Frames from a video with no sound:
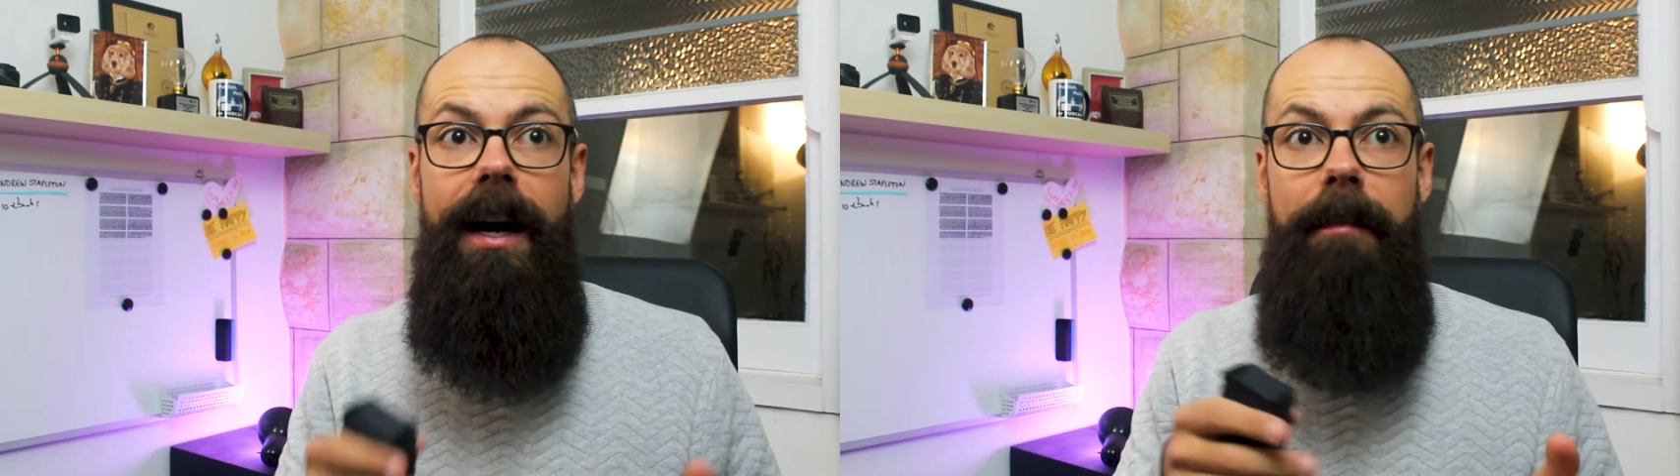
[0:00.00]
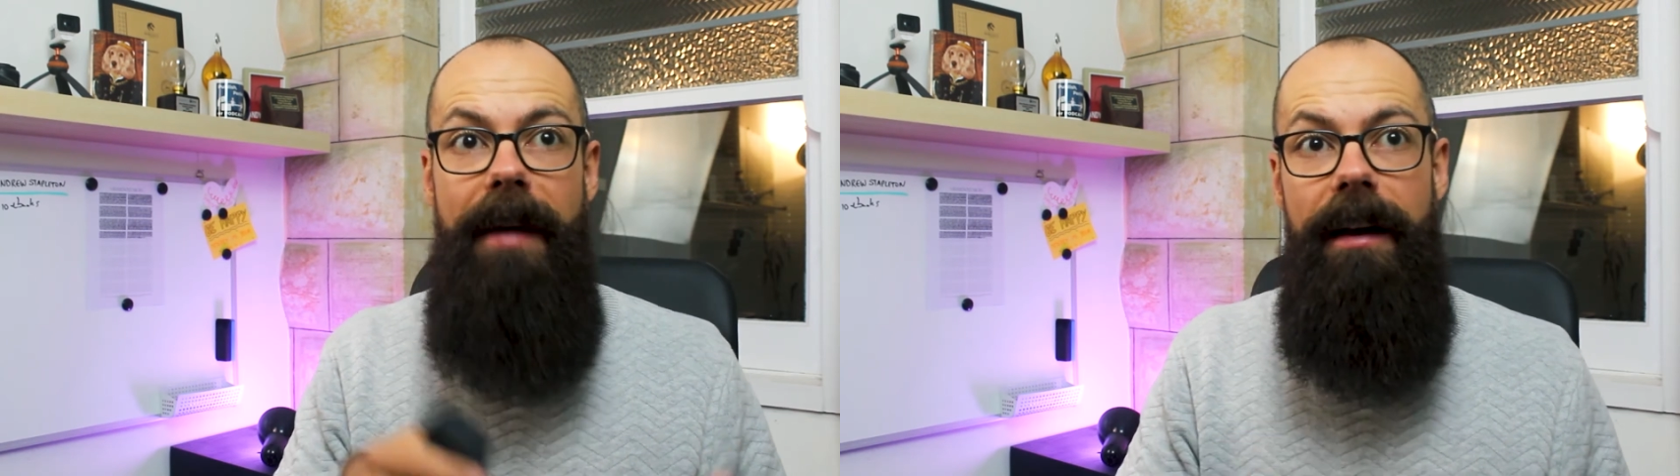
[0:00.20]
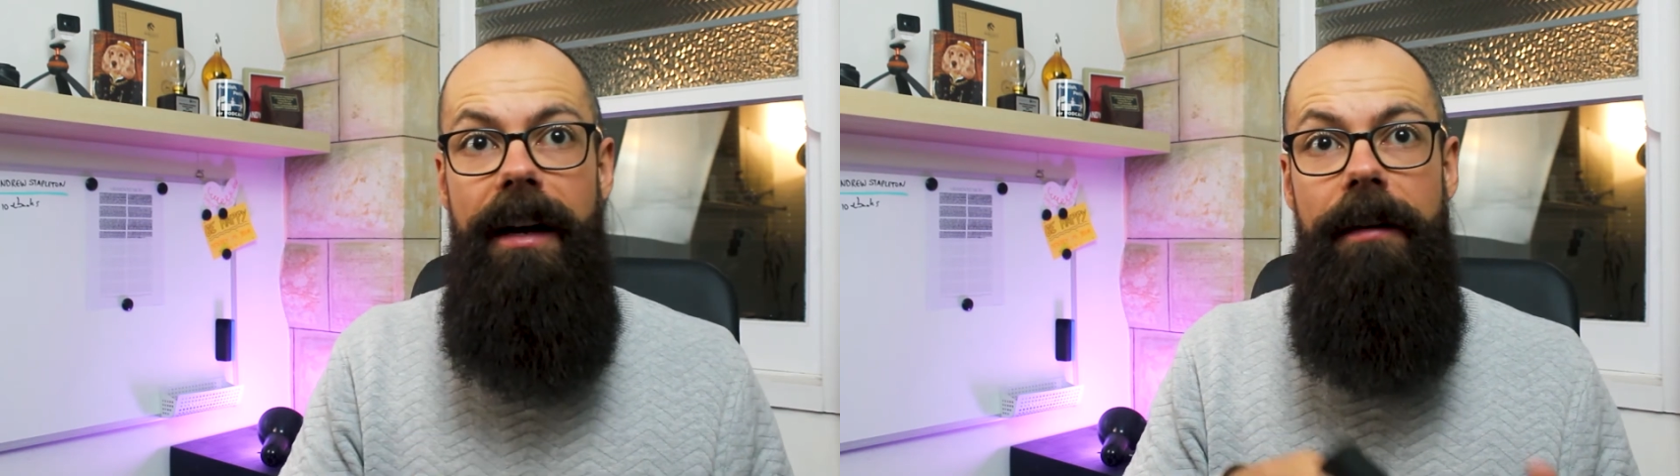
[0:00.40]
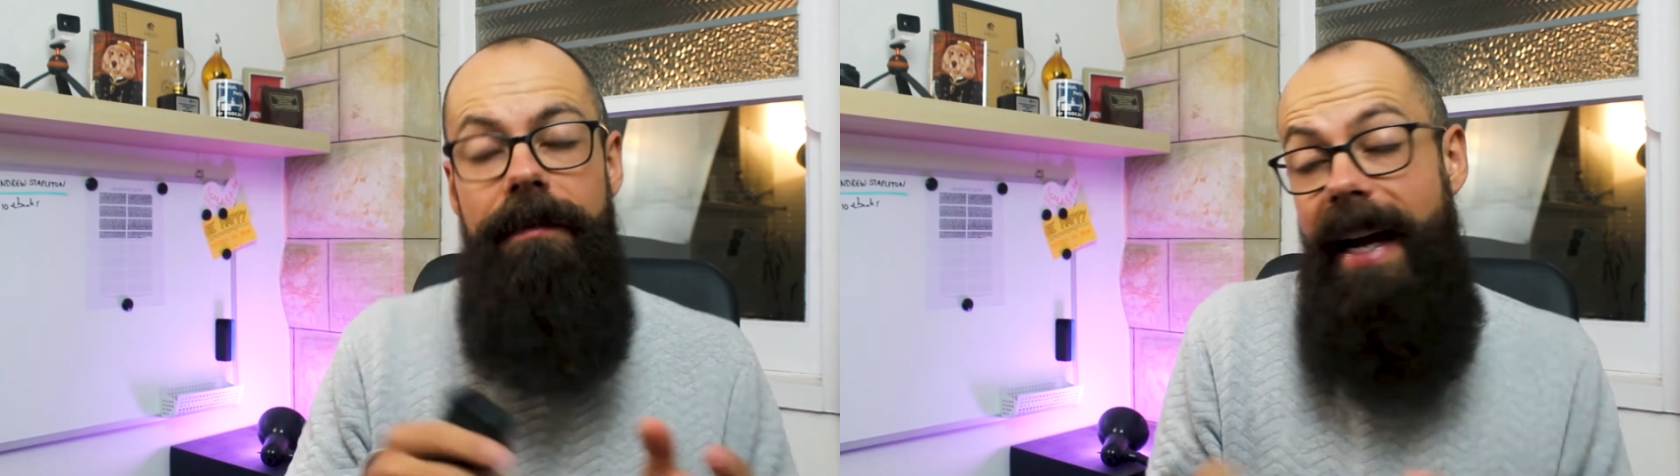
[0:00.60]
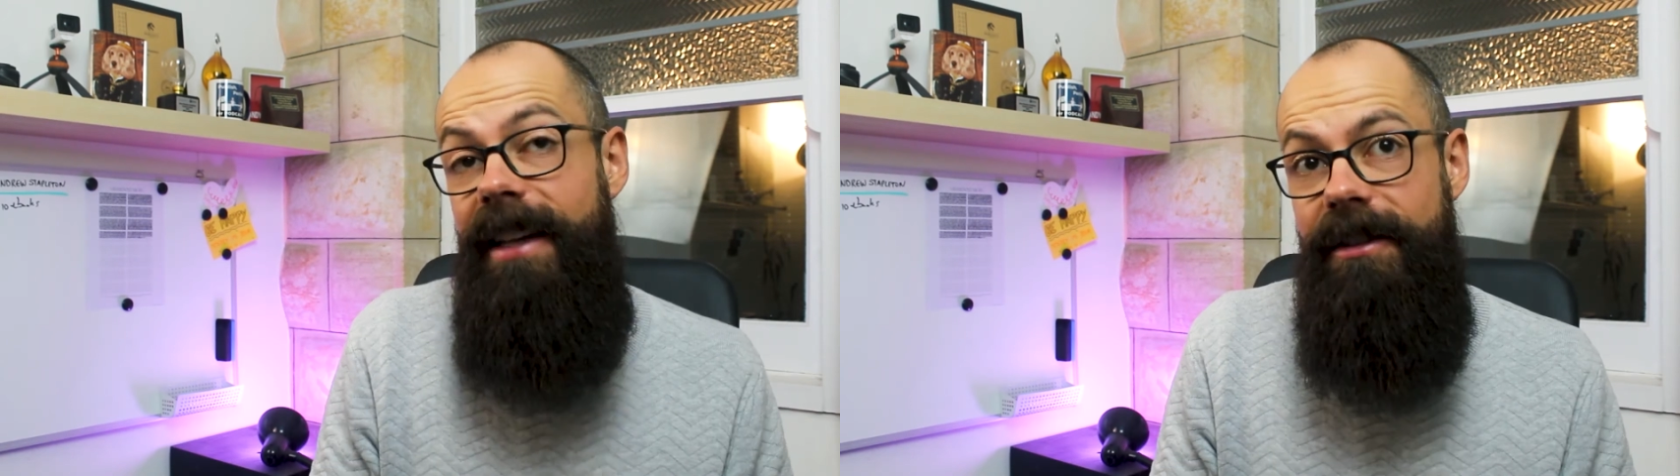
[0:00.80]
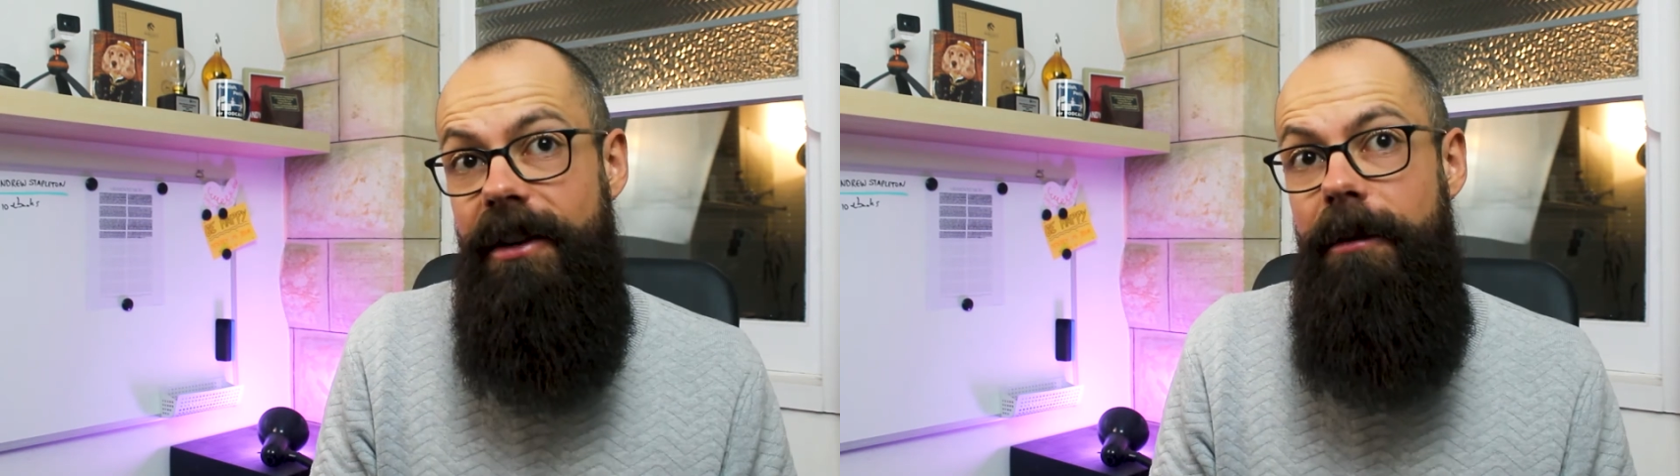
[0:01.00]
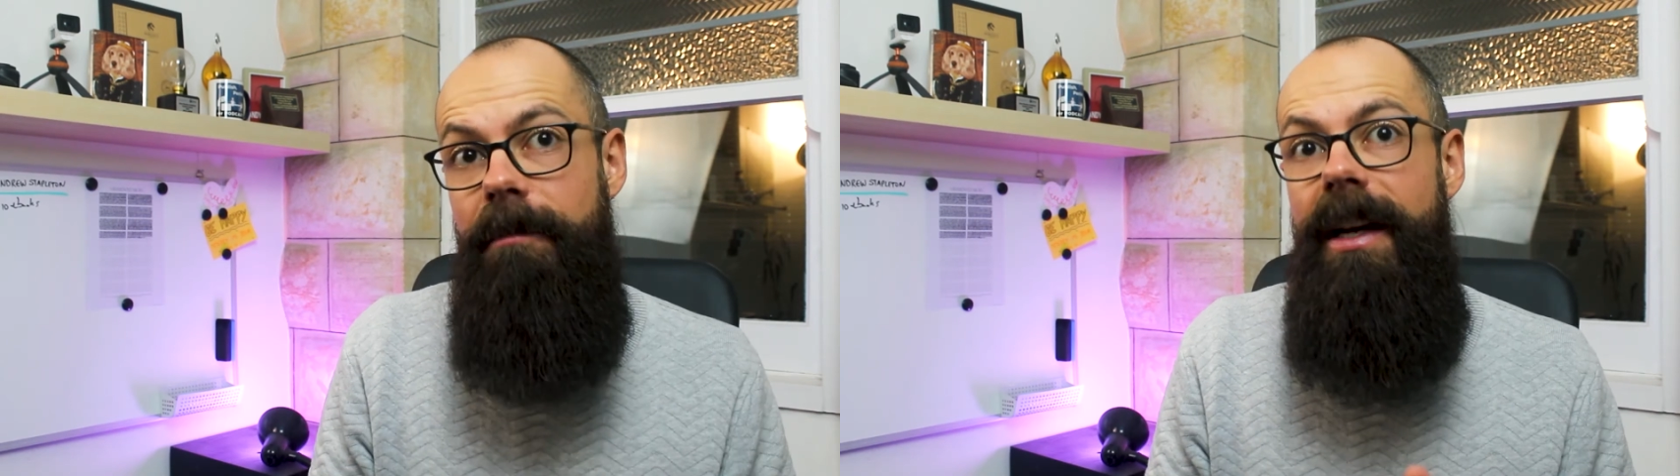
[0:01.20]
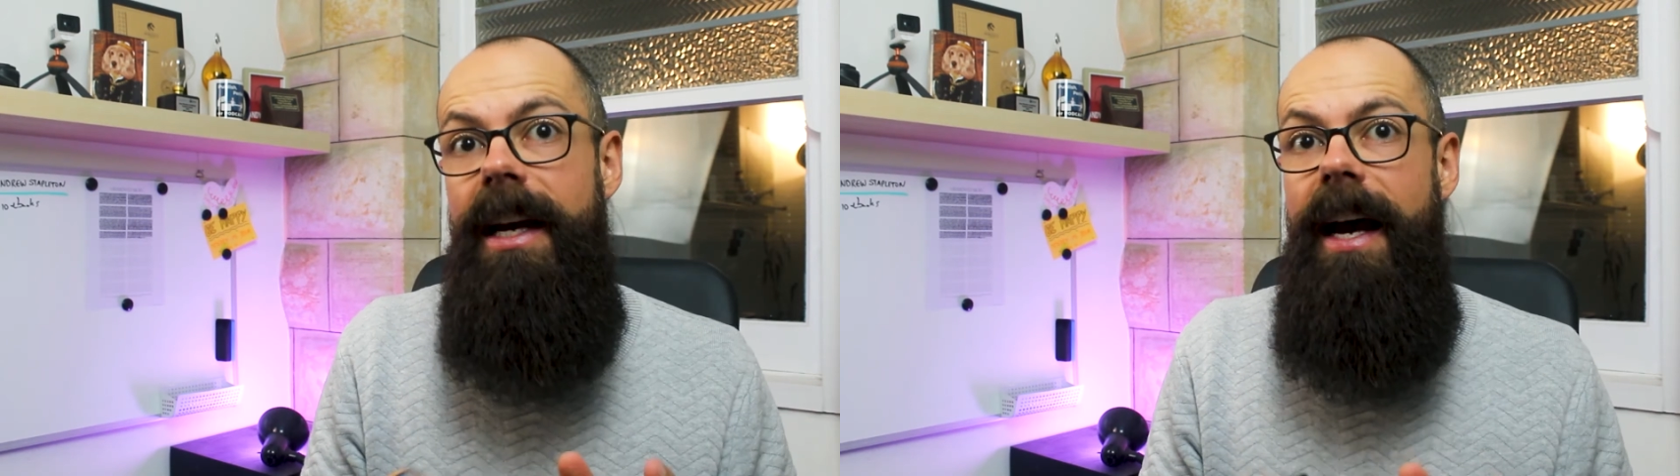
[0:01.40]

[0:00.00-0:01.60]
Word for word: a, Ma a Phantom